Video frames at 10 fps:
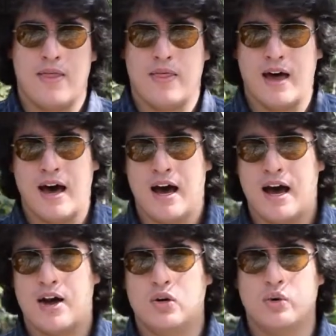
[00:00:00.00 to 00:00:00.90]

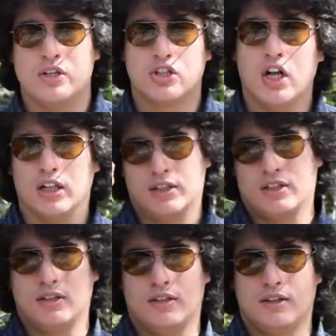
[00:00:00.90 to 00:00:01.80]
the
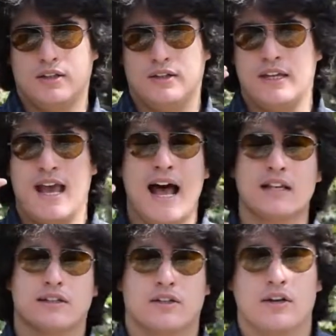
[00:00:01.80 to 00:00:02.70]
result, the
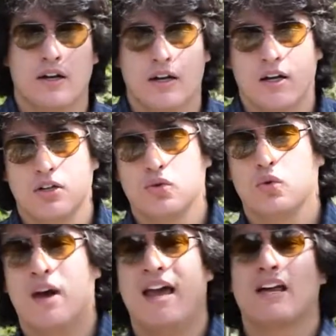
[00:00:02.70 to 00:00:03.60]
answer, to
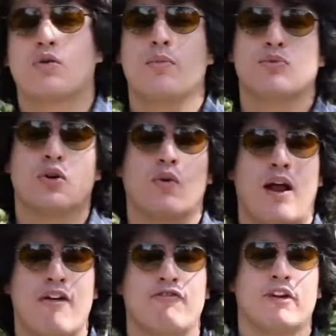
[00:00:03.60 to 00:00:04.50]
a
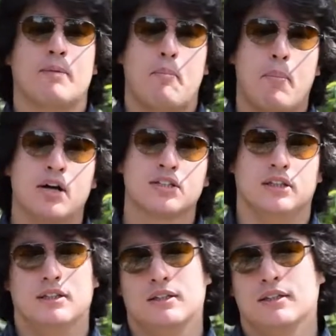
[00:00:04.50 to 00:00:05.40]
cryptographic
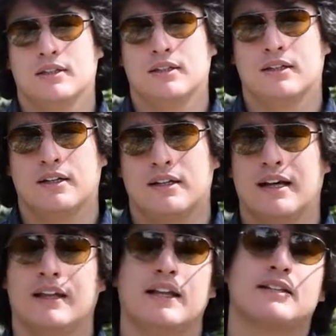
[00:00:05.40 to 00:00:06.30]
puzzle
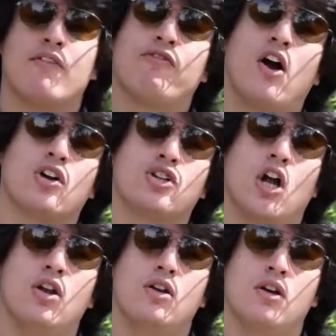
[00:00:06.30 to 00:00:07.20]
that is a
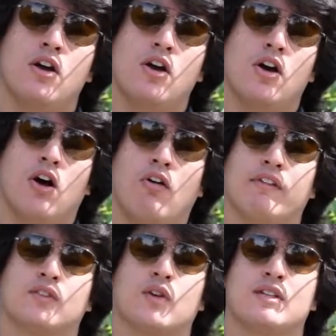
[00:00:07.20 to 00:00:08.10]
function of
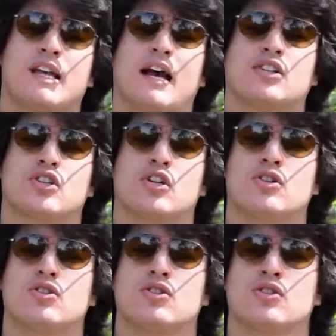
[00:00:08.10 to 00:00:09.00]
the
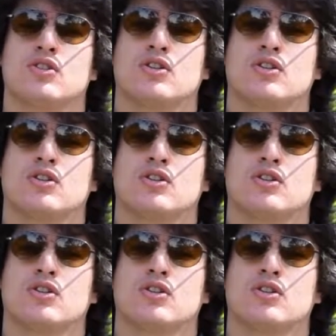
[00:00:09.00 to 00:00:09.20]
transactions